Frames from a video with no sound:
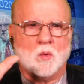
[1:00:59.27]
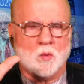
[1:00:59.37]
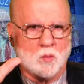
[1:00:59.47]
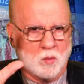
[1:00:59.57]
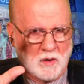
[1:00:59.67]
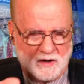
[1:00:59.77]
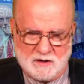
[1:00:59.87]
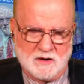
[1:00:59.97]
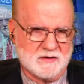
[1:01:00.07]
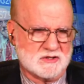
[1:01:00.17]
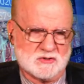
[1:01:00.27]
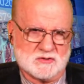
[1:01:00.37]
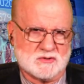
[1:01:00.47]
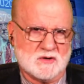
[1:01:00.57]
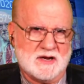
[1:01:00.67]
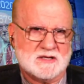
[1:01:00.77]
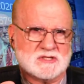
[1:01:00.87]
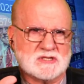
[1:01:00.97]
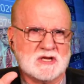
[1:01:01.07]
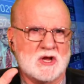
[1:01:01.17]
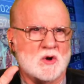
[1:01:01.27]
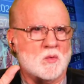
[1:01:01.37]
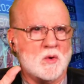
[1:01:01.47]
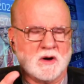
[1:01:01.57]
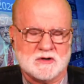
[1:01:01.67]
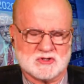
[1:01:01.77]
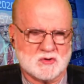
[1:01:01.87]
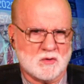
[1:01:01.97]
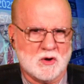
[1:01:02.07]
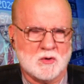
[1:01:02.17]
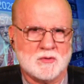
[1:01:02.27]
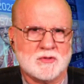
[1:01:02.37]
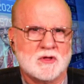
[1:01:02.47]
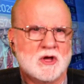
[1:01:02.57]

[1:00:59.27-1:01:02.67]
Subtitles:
Where are interest rates? Where is growth?